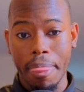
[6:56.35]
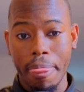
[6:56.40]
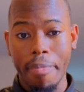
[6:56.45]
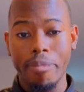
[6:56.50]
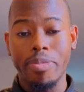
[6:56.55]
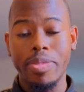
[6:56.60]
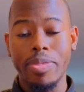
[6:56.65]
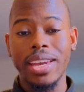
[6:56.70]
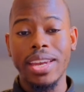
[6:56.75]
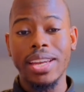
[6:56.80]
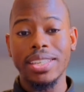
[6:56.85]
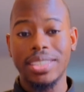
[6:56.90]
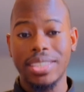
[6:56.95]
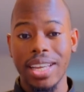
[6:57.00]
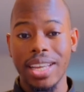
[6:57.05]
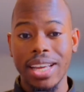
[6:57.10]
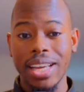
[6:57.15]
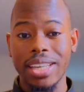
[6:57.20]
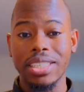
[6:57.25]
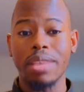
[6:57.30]
than it
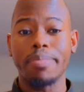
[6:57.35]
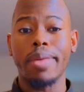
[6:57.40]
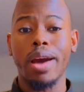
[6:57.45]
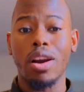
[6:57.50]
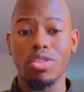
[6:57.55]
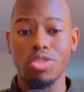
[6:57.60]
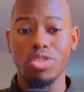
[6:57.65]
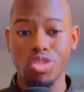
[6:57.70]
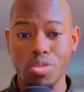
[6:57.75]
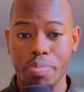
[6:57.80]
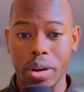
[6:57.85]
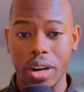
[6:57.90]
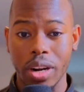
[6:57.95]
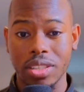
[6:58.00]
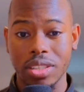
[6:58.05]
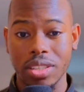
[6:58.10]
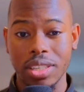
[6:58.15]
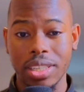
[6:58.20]
says about you personally.